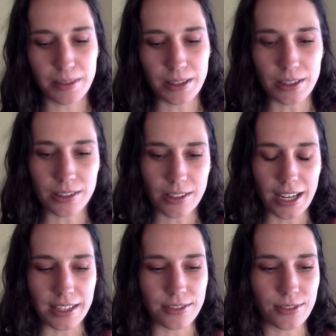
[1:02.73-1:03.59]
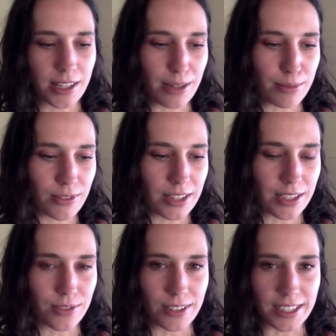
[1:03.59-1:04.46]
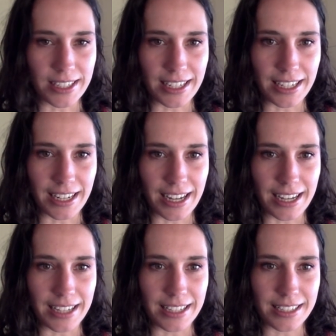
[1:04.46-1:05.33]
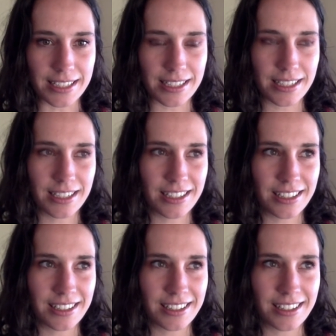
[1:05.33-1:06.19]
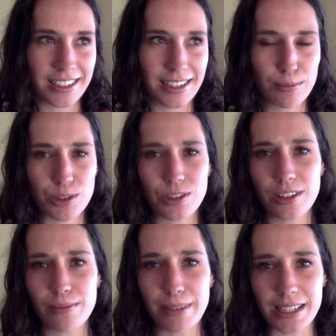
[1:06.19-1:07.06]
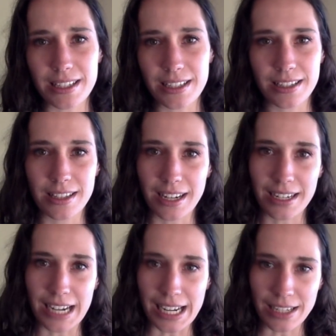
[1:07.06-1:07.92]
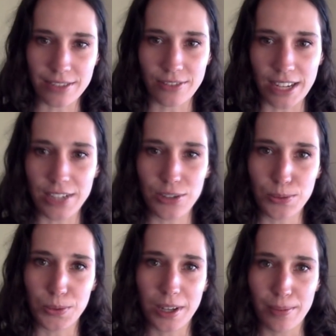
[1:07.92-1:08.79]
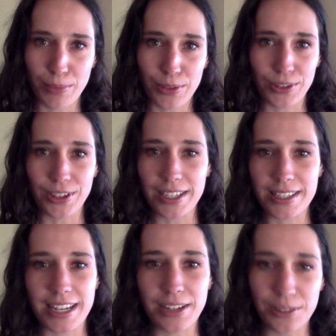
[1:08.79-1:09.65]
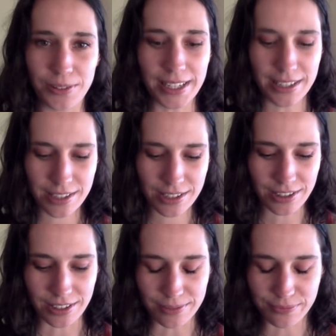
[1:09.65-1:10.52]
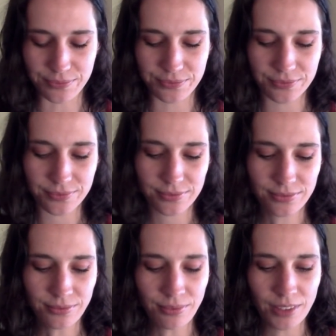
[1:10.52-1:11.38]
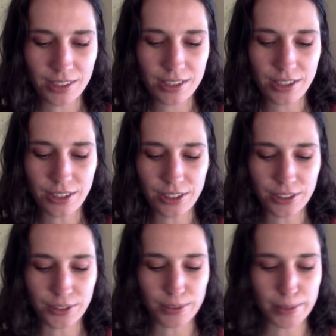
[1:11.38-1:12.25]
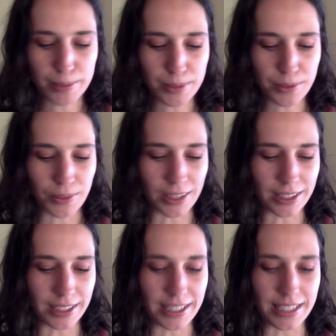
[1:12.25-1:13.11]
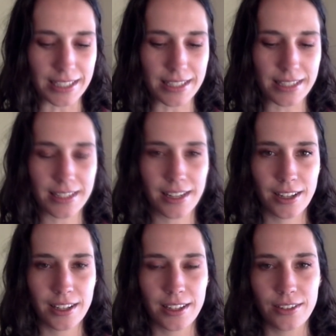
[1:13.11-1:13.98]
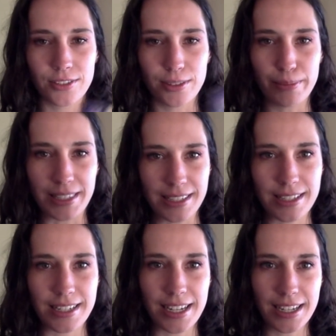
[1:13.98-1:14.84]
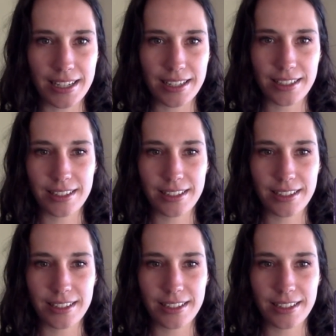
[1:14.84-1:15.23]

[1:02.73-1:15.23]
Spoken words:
those kinds of themes for this reading, and I'm sure the messages that need to find you will come through as they always do. So group number 1 is from this deck,